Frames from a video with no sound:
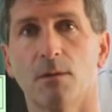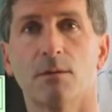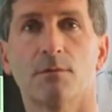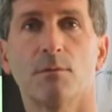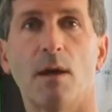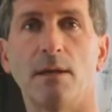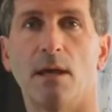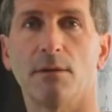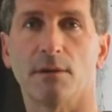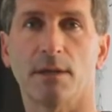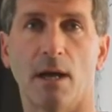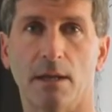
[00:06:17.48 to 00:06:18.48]
through any
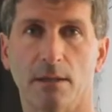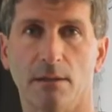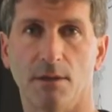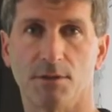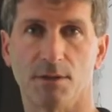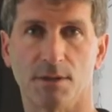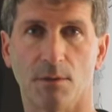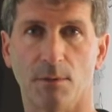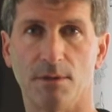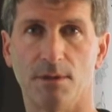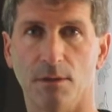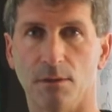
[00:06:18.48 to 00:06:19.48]
other calculations that we
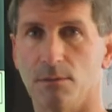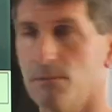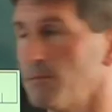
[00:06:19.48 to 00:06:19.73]
do.